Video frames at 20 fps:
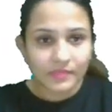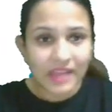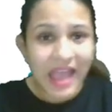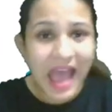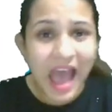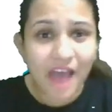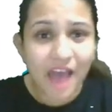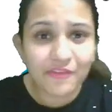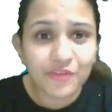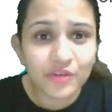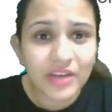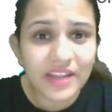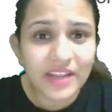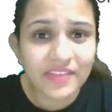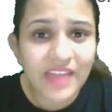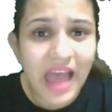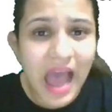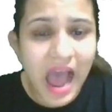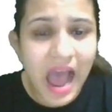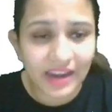Have you read
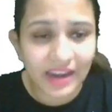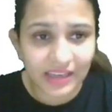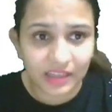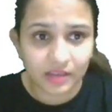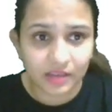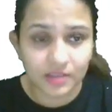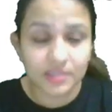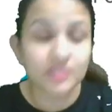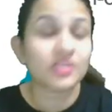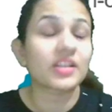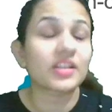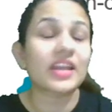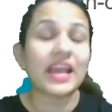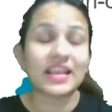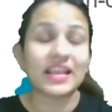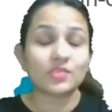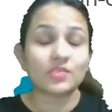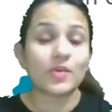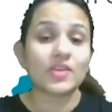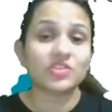the article? So the
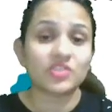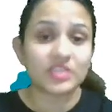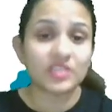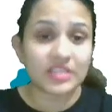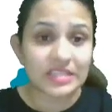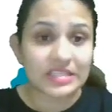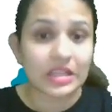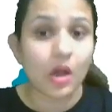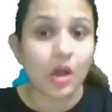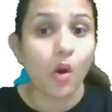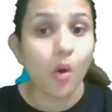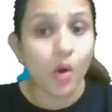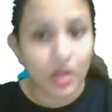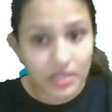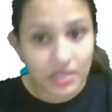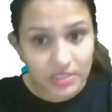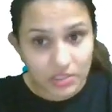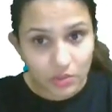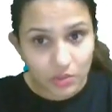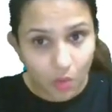next question is
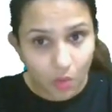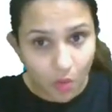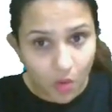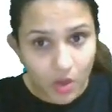also